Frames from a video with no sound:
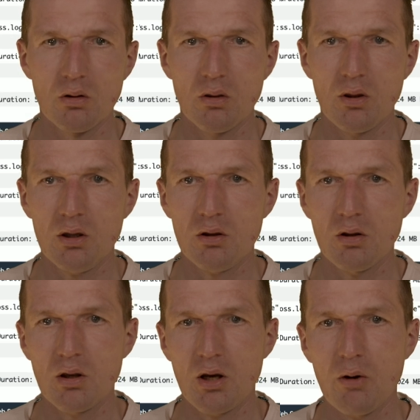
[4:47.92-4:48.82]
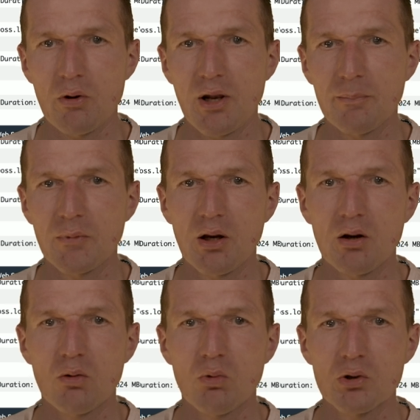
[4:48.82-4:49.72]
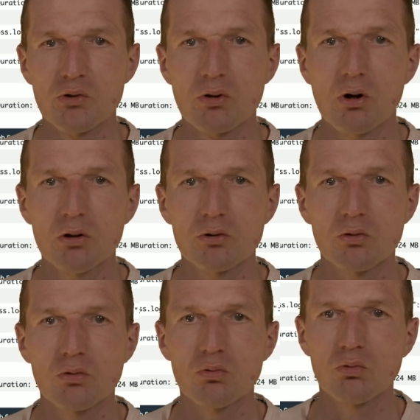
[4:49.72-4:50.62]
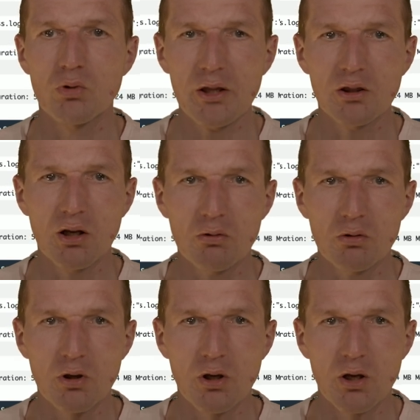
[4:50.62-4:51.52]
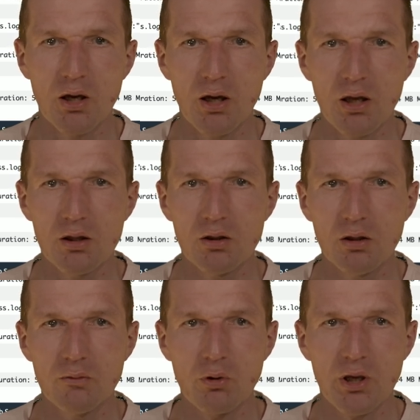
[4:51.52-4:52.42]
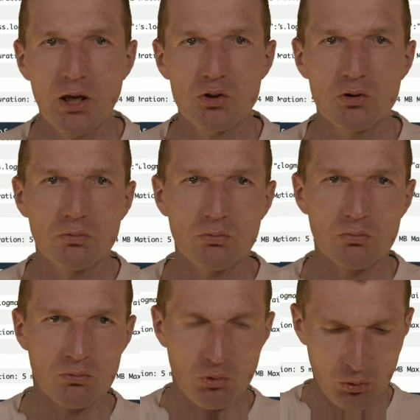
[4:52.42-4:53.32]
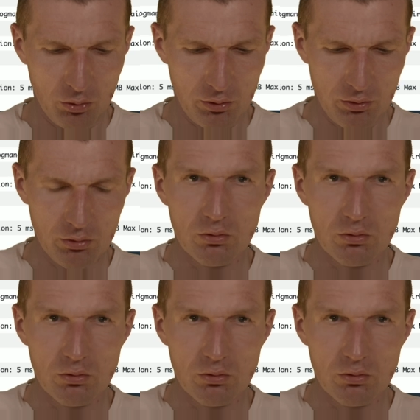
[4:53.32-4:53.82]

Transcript: that our Lambda was called right now, and the invocation took